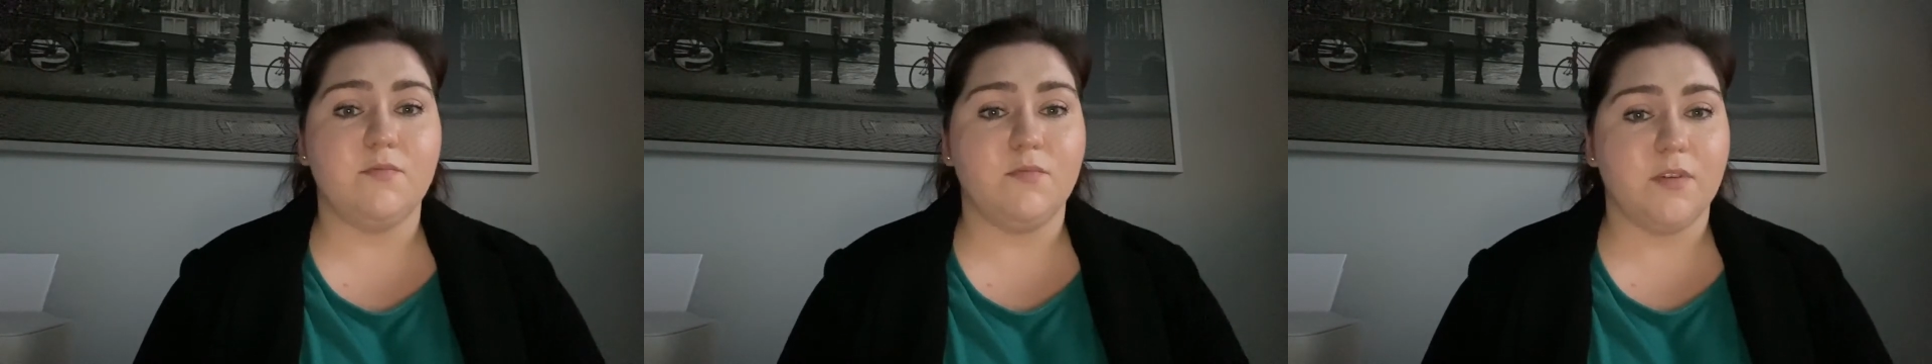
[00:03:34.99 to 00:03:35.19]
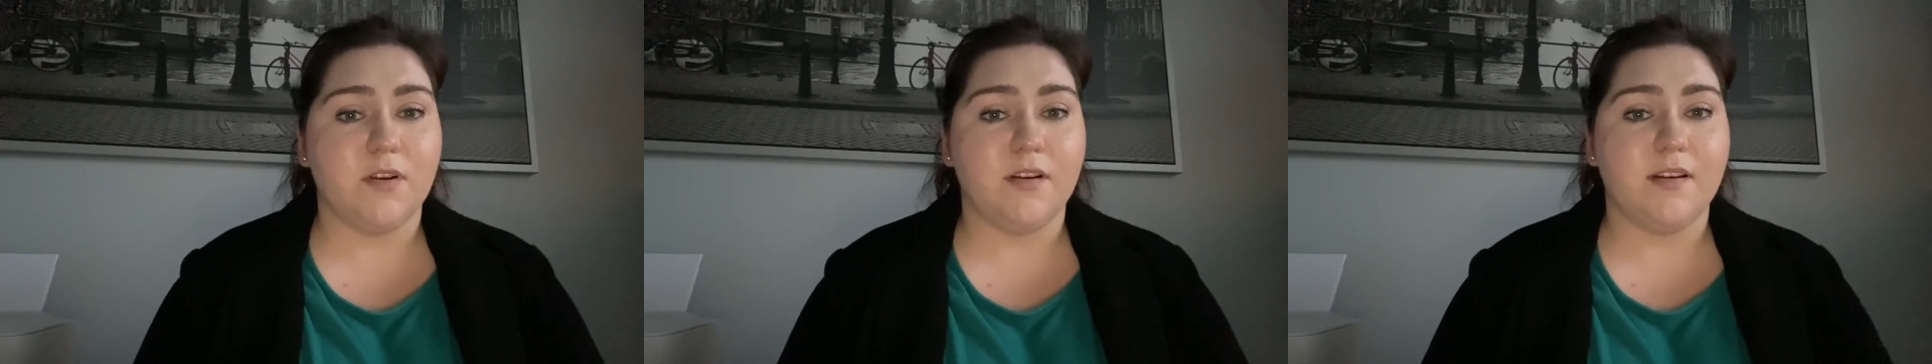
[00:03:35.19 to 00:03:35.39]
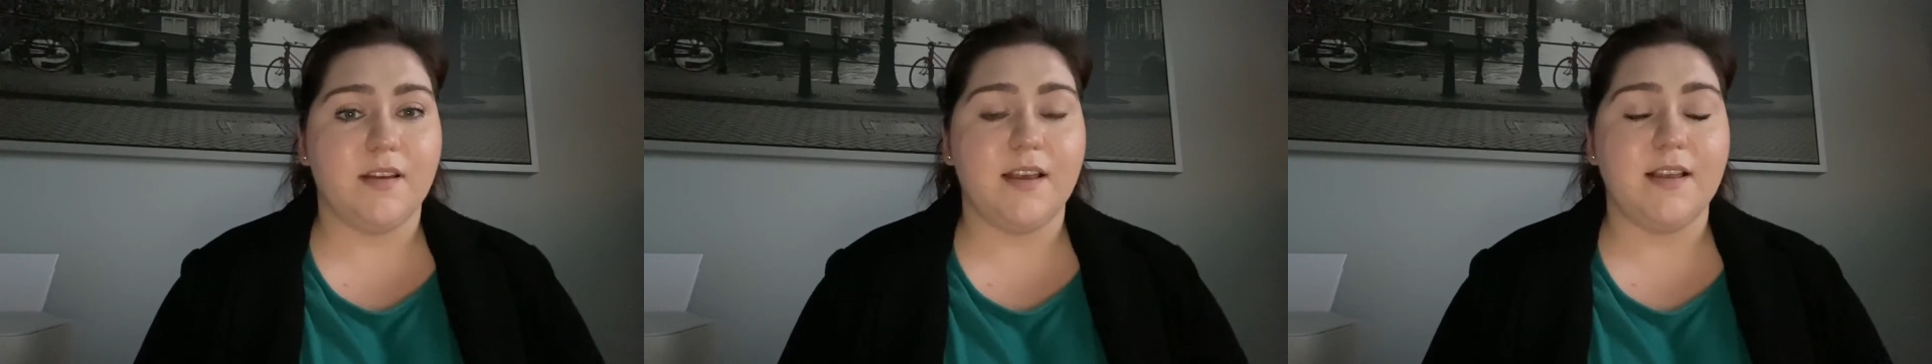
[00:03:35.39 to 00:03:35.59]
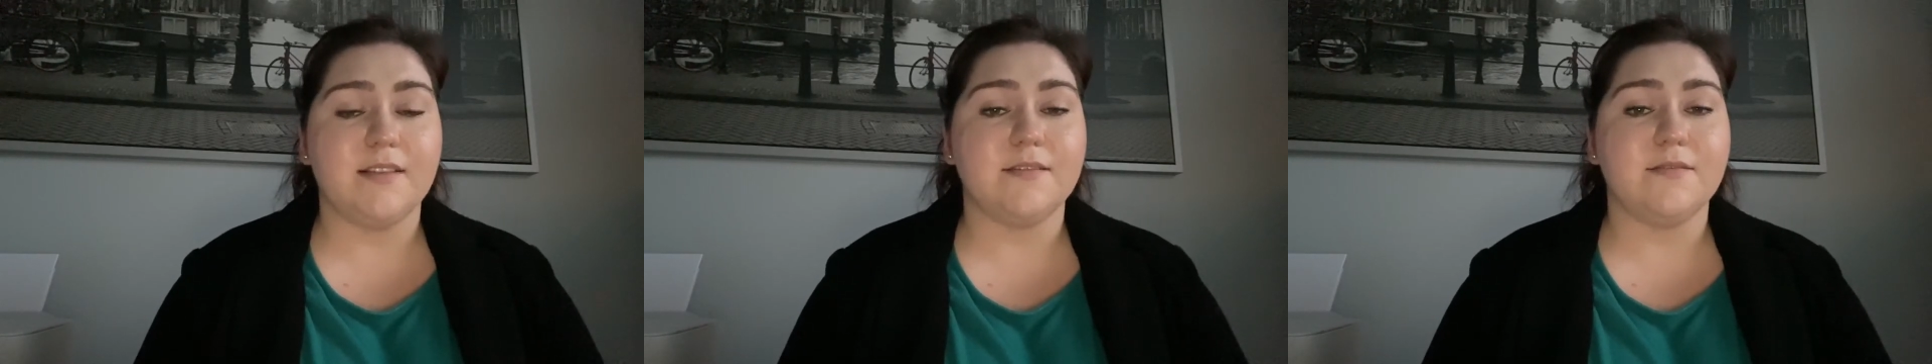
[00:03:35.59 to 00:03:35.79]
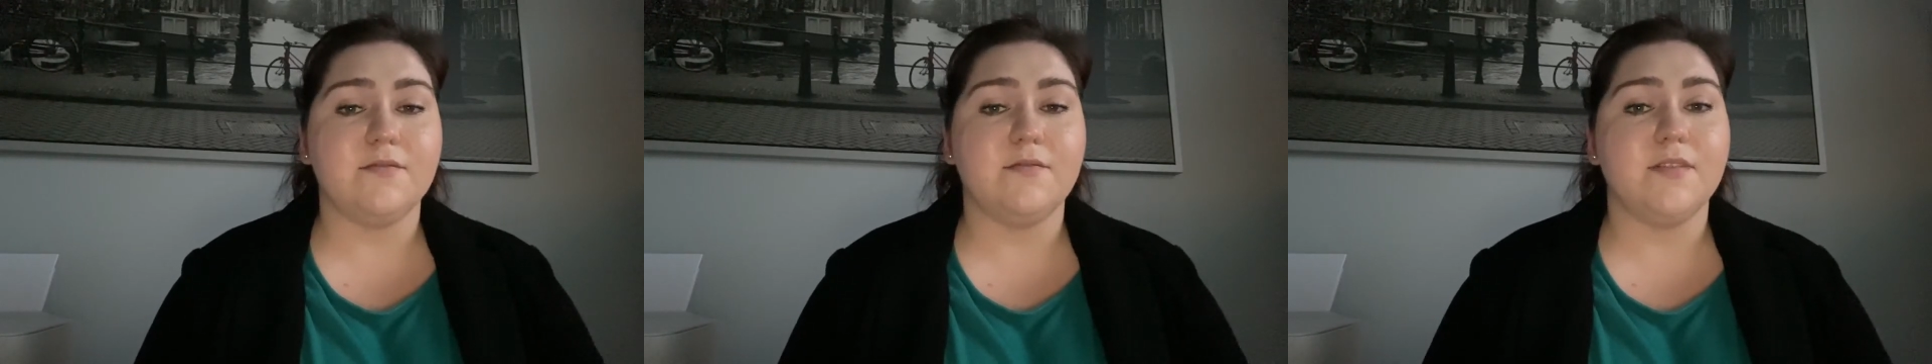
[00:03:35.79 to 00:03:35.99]
work, and
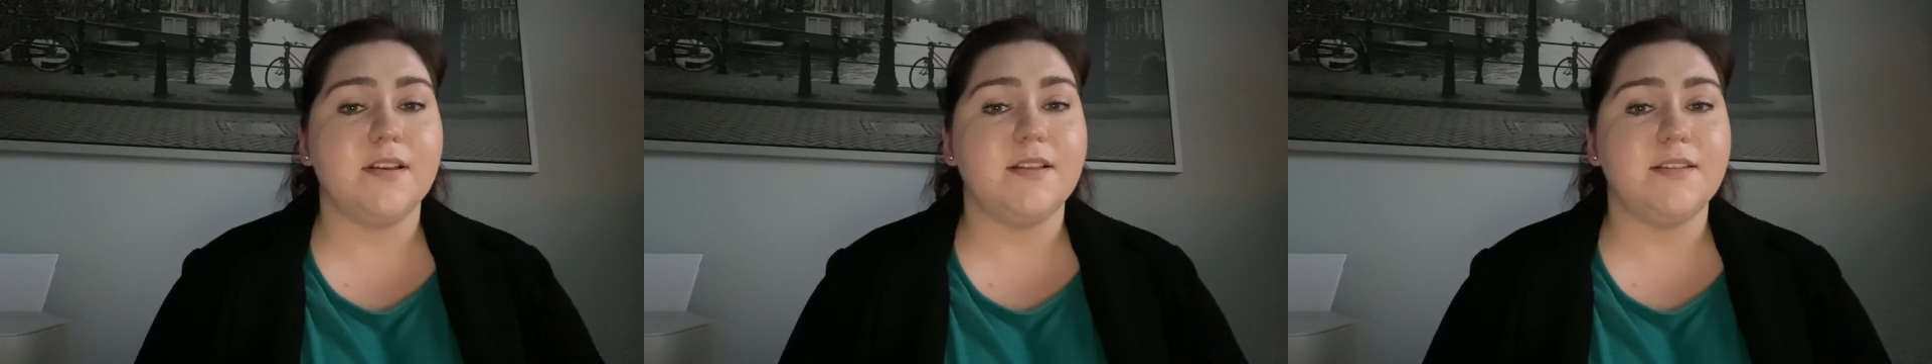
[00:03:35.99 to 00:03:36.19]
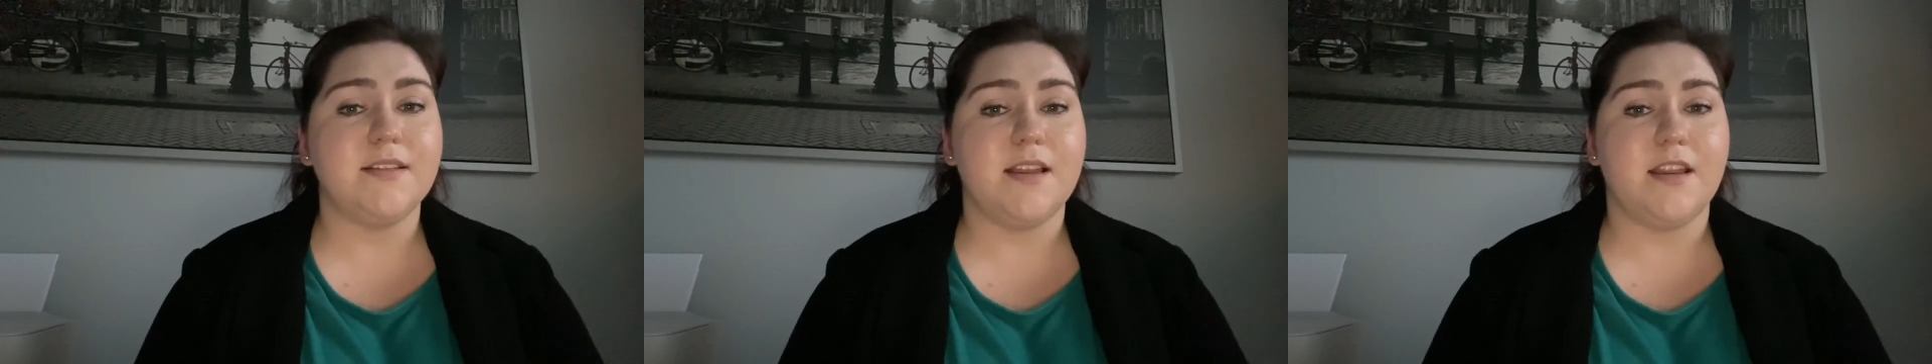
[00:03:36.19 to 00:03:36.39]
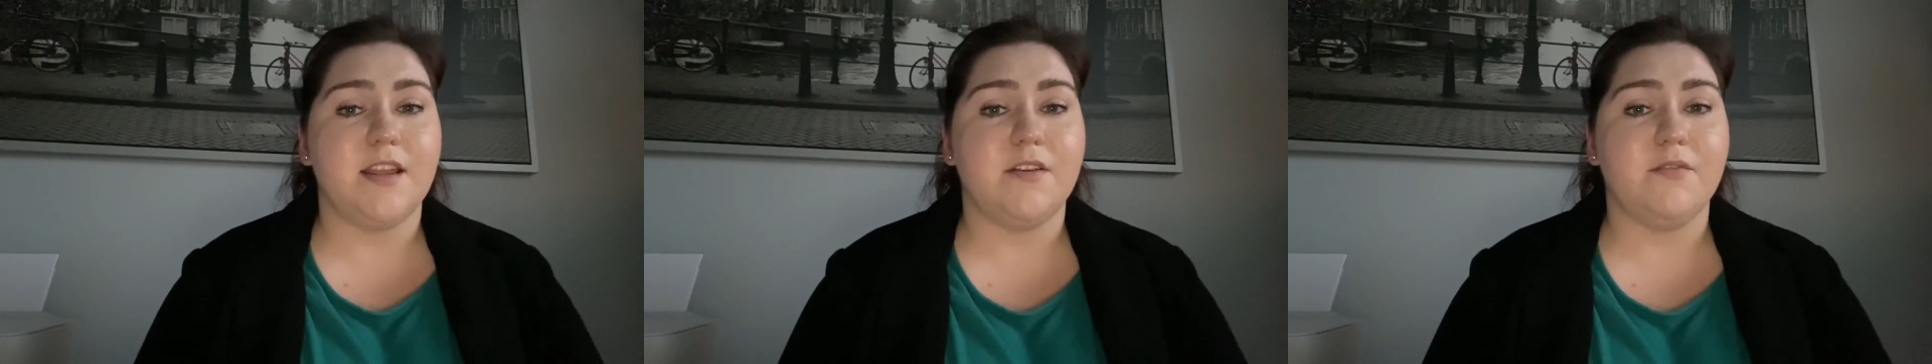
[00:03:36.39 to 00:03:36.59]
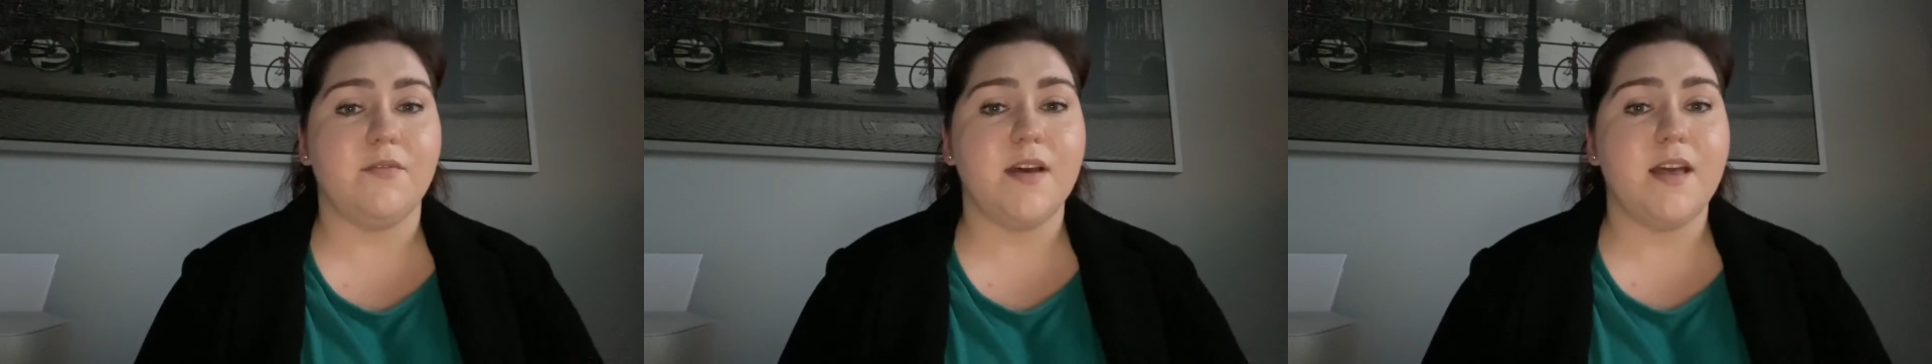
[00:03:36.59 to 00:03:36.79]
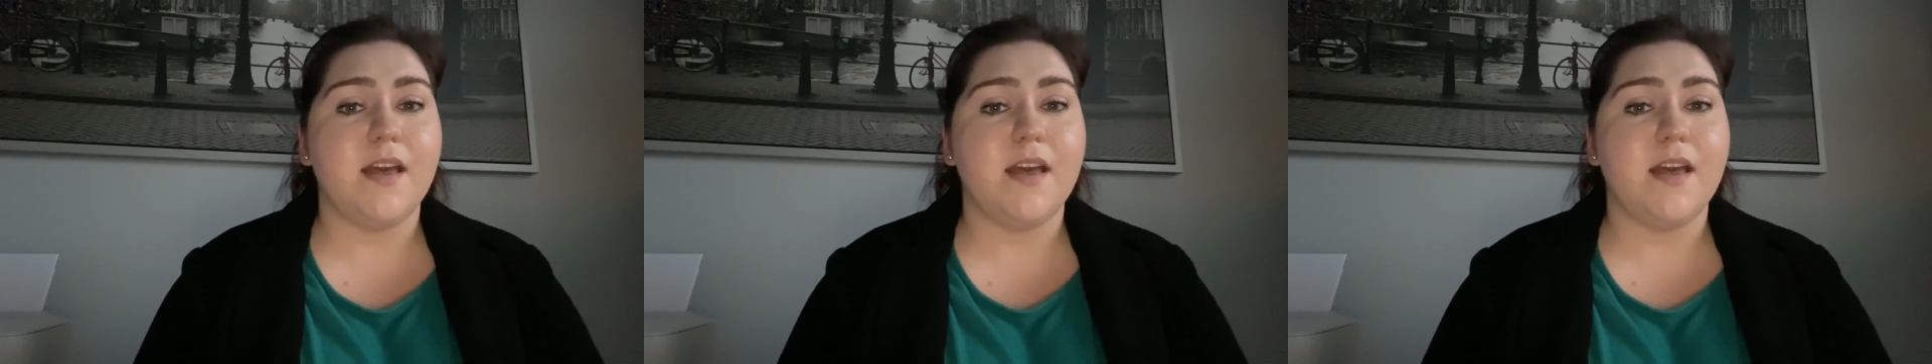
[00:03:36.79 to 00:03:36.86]
school continue